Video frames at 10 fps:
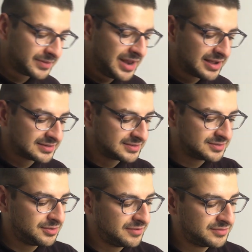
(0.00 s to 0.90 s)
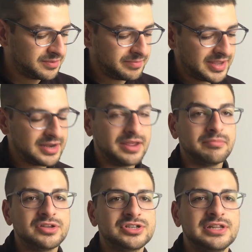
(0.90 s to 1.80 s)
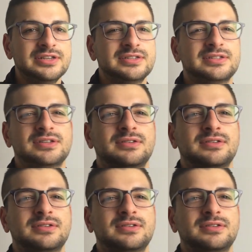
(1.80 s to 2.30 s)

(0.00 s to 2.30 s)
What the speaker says: Next, you have to make an image list.